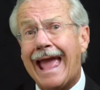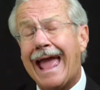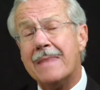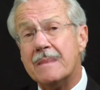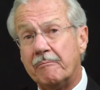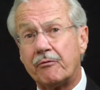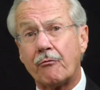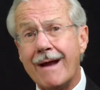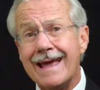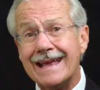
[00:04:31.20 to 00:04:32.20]
And the
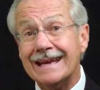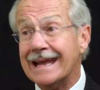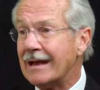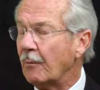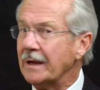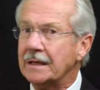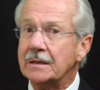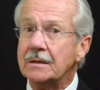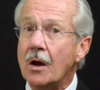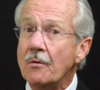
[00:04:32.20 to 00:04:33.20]
brain, we
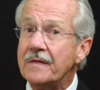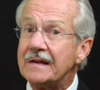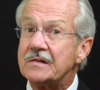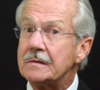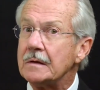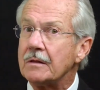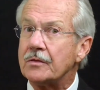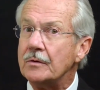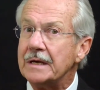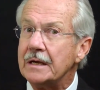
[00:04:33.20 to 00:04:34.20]
didn't know this
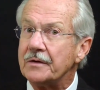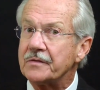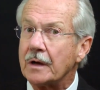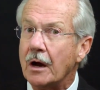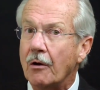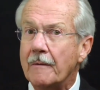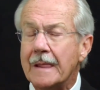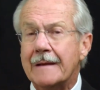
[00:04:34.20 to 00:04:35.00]
30 years ago.